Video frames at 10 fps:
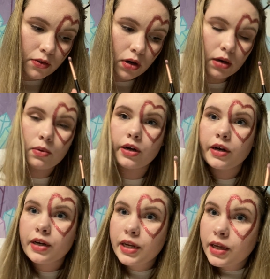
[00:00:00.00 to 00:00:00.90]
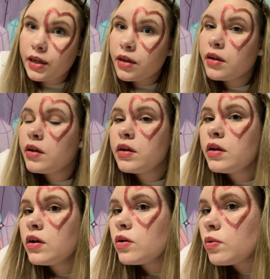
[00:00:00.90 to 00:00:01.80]
forward,
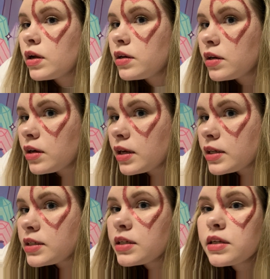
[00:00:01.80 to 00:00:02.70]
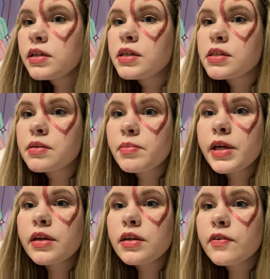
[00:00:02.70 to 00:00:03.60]
whatnot. Does it
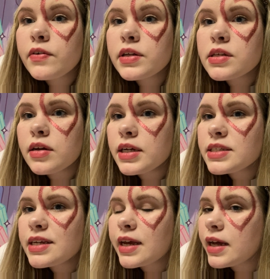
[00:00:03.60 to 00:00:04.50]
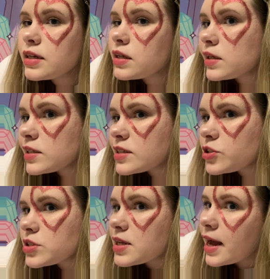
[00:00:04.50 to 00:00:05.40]
make a difference? Honestly, it kind of does. It
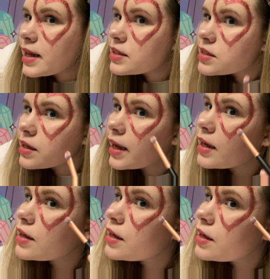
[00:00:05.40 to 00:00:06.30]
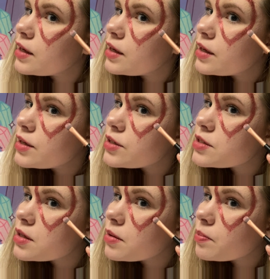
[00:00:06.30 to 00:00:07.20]
just adds like
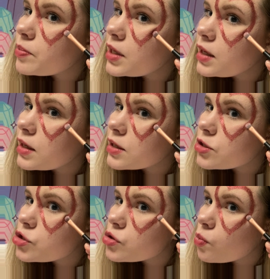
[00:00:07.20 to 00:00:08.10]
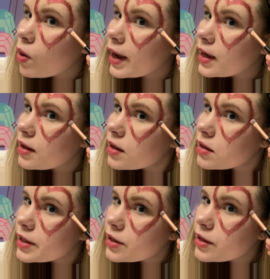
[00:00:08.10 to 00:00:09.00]
some pinkish white
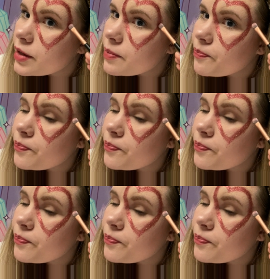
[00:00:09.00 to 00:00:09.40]
glitter